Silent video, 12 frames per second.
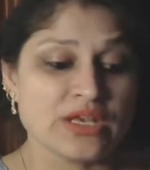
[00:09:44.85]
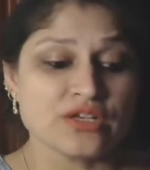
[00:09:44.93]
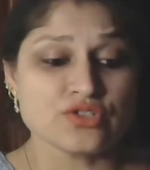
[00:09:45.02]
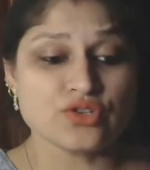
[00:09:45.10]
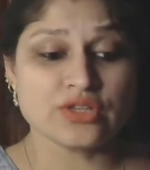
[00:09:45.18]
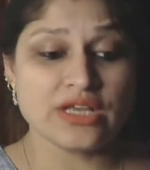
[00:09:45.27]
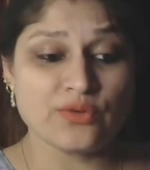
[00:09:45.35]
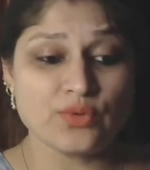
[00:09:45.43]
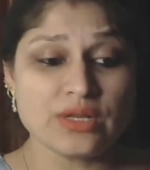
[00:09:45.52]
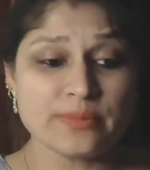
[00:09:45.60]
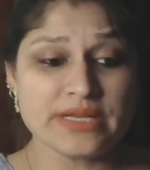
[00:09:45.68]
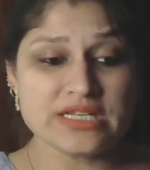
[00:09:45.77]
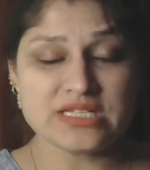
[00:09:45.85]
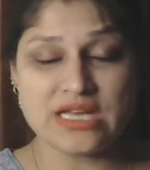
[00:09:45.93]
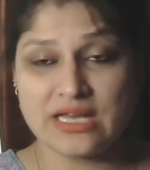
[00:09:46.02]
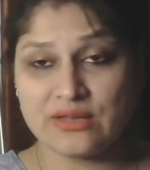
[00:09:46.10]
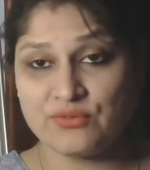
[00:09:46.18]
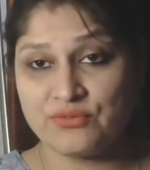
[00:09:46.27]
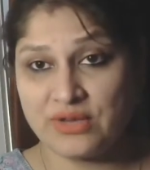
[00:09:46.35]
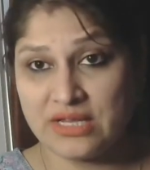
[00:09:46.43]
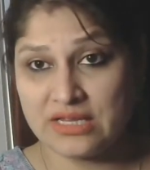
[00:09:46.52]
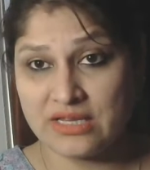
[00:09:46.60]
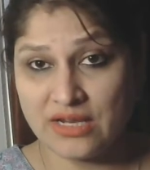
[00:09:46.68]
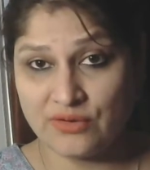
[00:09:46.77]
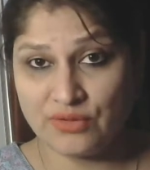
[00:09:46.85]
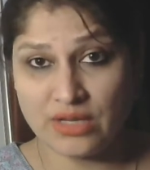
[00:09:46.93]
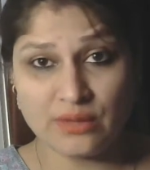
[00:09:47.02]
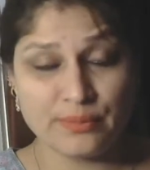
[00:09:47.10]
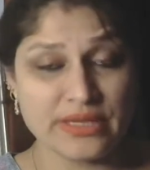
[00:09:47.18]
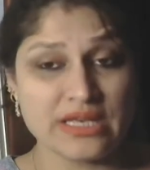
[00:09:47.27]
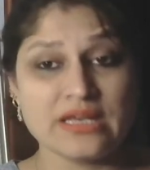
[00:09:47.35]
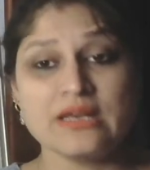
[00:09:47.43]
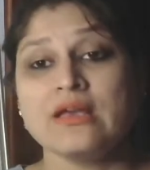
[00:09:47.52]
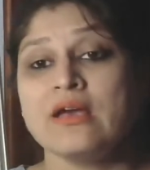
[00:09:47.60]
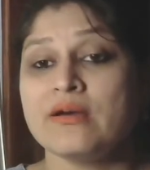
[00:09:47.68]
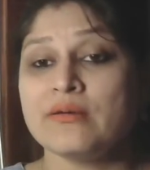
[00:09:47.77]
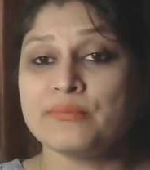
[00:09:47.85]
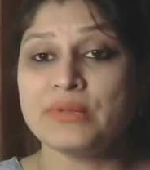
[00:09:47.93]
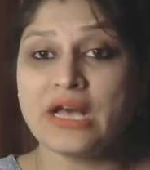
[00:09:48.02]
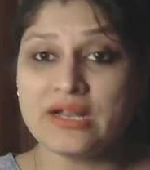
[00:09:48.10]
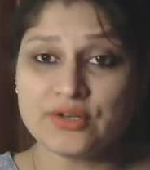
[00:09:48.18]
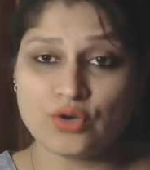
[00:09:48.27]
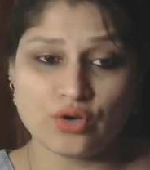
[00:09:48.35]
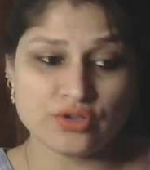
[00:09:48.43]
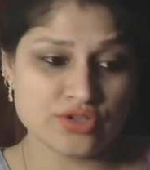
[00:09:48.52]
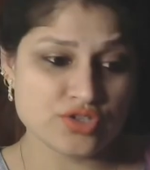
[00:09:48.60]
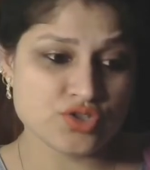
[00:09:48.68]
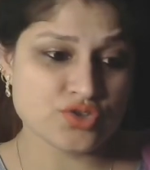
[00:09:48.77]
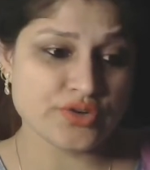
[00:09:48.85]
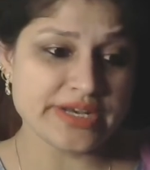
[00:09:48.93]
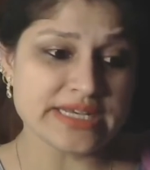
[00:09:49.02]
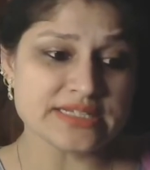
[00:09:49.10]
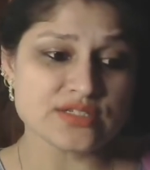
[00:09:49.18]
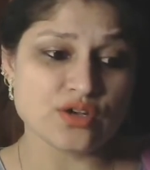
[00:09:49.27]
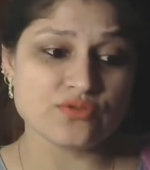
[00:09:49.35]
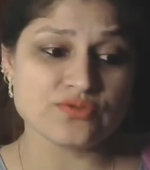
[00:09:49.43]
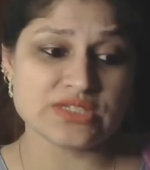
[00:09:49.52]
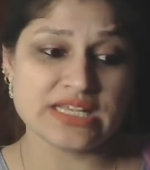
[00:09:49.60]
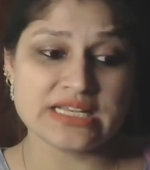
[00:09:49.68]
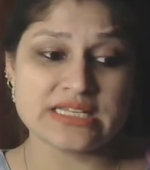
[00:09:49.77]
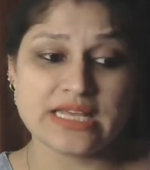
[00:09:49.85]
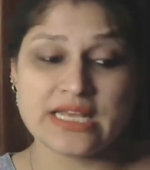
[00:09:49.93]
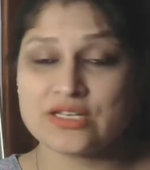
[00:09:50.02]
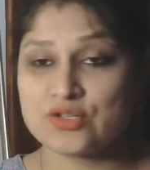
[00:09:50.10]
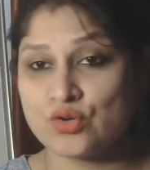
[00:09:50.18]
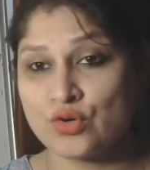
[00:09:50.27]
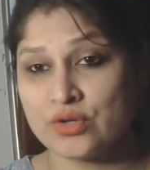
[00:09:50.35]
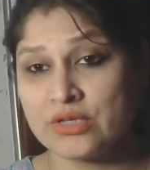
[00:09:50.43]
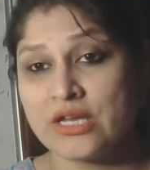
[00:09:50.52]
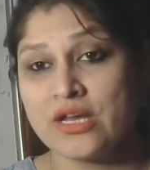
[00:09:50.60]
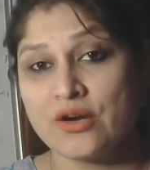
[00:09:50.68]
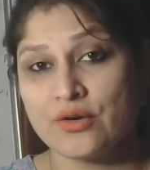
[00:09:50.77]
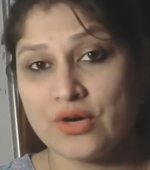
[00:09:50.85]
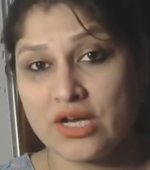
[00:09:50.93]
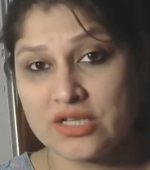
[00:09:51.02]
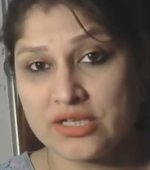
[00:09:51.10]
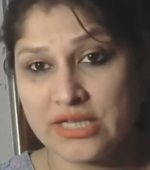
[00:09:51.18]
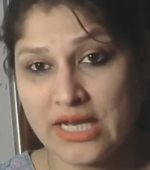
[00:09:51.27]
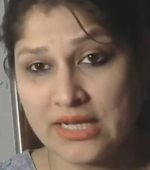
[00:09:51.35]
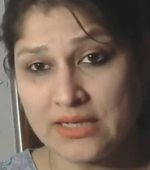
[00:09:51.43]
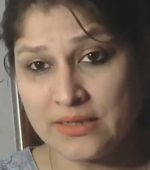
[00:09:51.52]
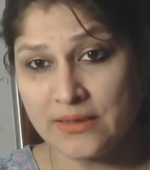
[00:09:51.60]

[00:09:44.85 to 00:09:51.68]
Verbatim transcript: So there will be a time when there will be blood on the streets of St. Antoine rather than